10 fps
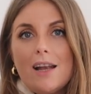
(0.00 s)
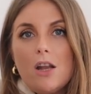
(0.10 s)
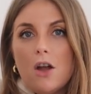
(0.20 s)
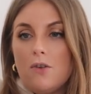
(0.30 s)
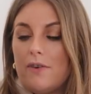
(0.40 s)

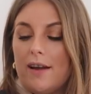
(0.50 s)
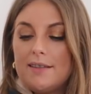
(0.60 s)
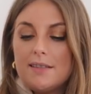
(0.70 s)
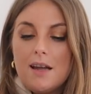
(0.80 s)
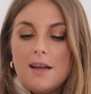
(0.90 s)

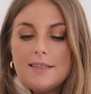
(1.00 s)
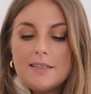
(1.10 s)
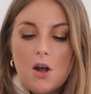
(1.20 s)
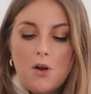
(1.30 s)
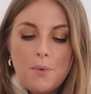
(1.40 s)
loafers.
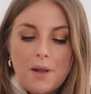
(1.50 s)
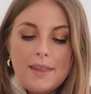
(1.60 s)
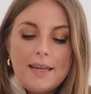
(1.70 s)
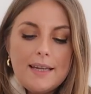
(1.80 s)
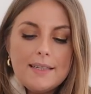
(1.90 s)
So
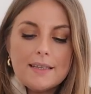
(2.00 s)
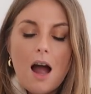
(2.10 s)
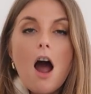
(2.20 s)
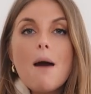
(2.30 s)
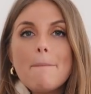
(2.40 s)
these,
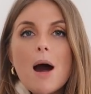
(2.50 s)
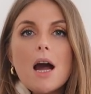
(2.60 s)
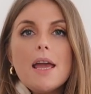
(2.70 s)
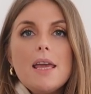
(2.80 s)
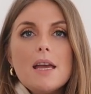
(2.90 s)

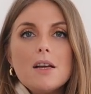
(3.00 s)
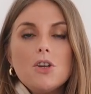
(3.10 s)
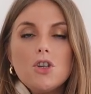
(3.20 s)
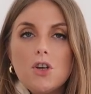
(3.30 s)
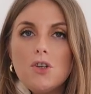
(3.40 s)
my
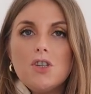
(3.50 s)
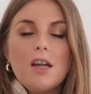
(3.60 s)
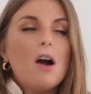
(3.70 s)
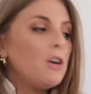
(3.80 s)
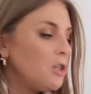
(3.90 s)
Gucci,
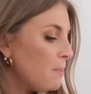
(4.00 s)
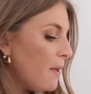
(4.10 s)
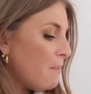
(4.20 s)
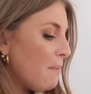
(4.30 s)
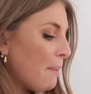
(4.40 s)
oh I should
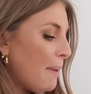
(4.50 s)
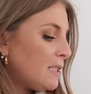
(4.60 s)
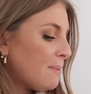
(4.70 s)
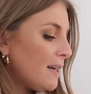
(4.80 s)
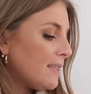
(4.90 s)
have put them in my
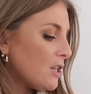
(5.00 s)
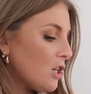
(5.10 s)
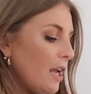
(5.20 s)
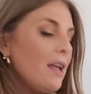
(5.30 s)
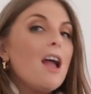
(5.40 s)
best buys
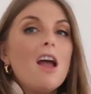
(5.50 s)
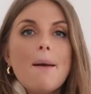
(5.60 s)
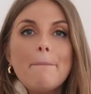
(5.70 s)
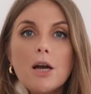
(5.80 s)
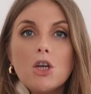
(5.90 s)
actually.
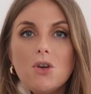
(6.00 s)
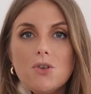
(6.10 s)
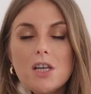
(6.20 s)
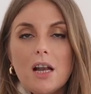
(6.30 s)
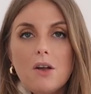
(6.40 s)
My
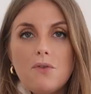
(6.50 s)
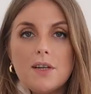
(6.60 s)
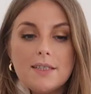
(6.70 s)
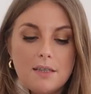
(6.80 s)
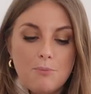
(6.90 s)
Gucci
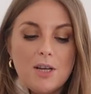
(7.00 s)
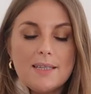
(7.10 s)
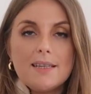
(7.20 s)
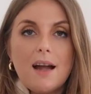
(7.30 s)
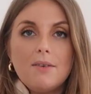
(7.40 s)
loafers, the
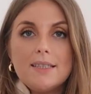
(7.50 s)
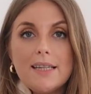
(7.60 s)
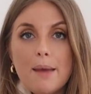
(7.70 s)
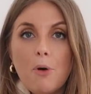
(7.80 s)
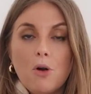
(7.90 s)
Princetown
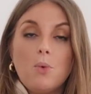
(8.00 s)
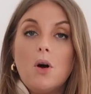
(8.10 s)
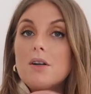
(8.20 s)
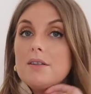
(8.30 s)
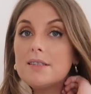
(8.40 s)
slip-on
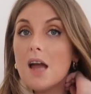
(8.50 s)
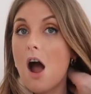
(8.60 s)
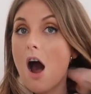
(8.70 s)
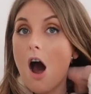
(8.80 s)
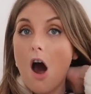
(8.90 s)
ones,
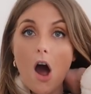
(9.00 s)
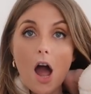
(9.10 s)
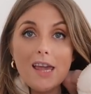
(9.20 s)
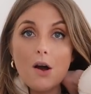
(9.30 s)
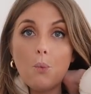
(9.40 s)

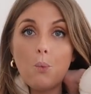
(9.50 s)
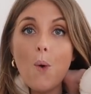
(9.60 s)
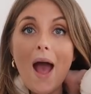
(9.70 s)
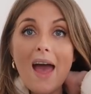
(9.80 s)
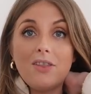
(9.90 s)
I
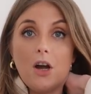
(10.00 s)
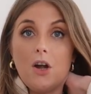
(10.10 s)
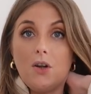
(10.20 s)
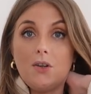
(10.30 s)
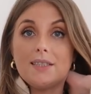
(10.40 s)
wear
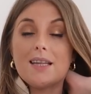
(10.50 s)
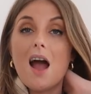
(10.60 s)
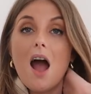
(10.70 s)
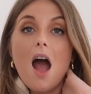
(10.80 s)
those